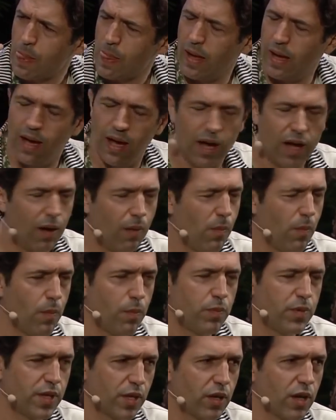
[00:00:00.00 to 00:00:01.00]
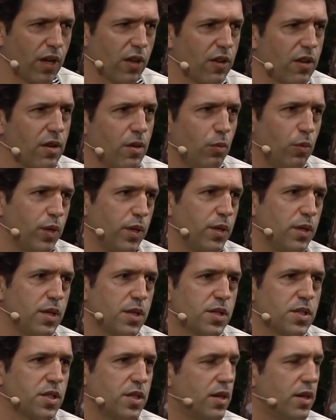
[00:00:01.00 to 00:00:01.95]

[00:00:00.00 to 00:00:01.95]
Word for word: Um, did I witness